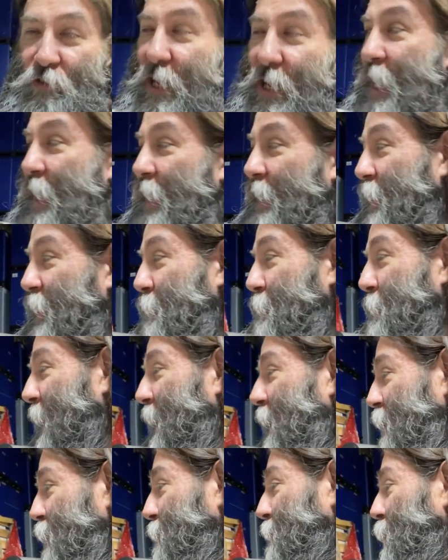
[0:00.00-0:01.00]
knocking them
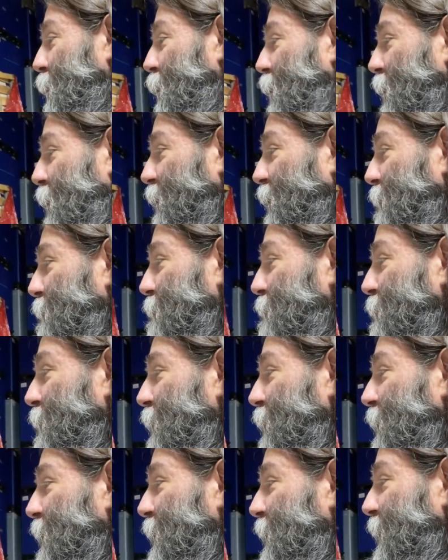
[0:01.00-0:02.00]
out of the park.
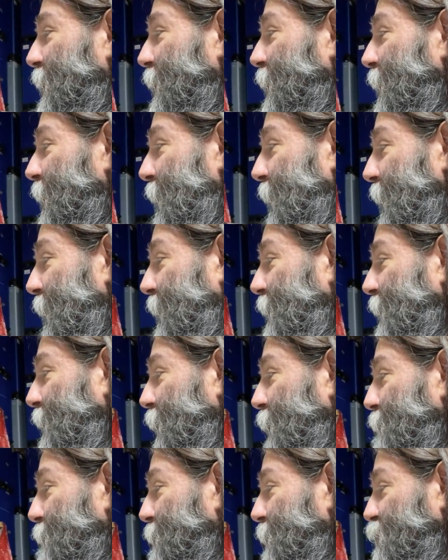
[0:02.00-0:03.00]
And
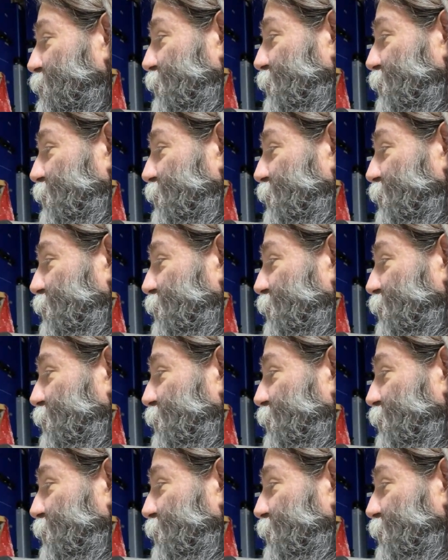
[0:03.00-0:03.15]
this